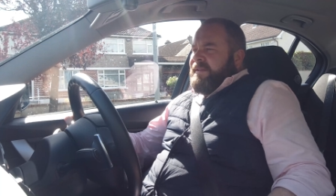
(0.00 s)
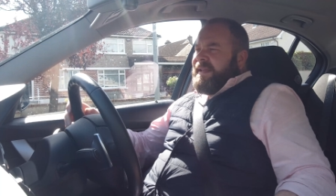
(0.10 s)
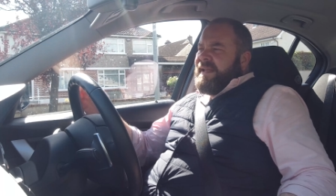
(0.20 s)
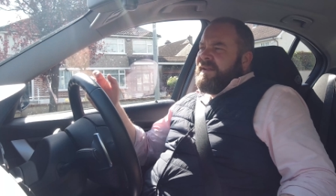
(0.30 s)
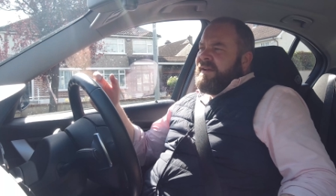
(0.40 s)

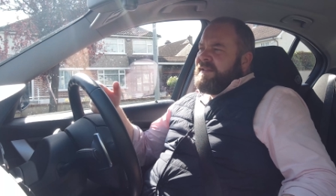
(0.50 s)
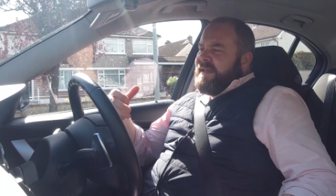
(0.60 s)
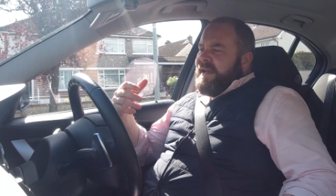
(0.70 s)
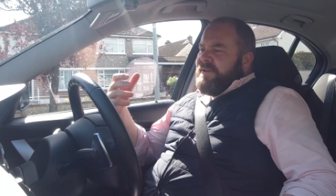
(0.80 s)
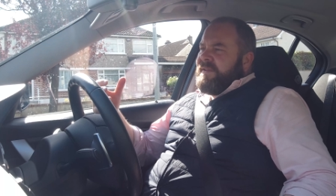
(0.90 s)
Then on
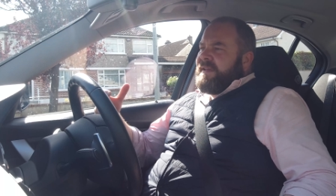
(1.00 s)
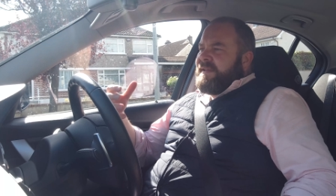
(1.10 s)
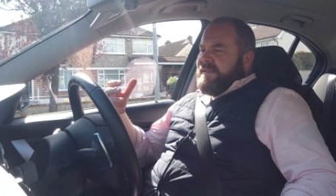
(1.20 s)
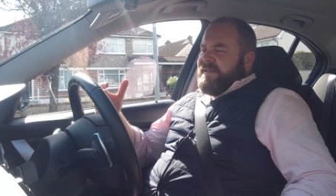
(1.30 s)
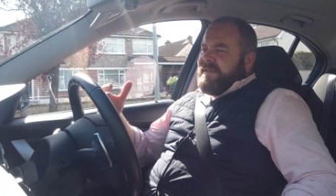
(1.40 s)
to how
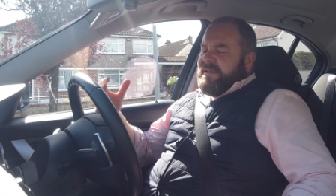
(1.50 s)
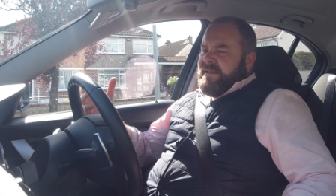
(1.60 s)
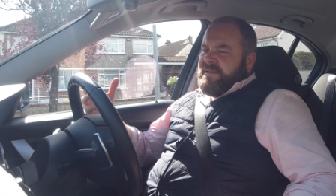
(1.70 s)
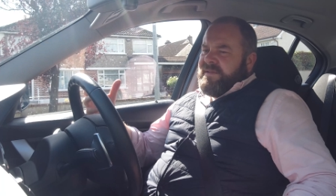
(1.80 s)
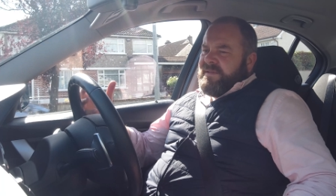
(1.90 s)

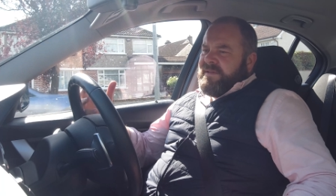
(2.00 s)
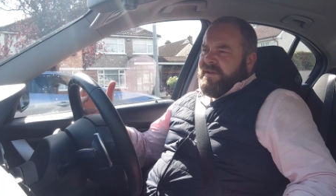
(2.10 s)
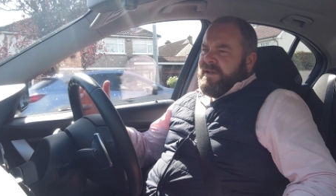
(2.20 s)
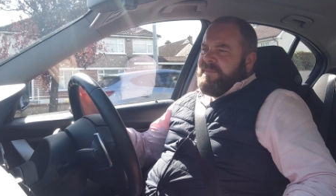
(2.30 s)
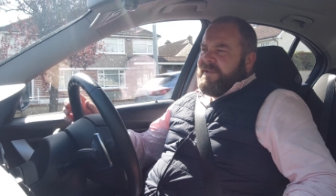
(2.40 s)
the
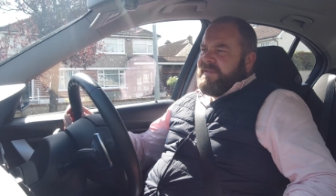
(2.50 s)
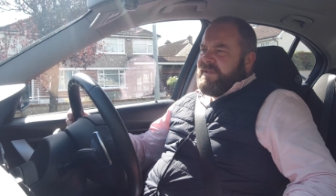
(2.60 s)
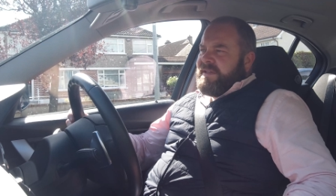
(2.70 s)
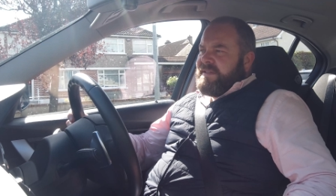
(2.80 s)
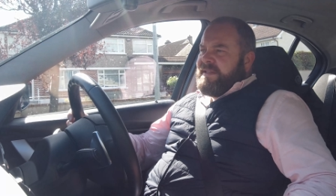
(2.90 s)
hybrid sort of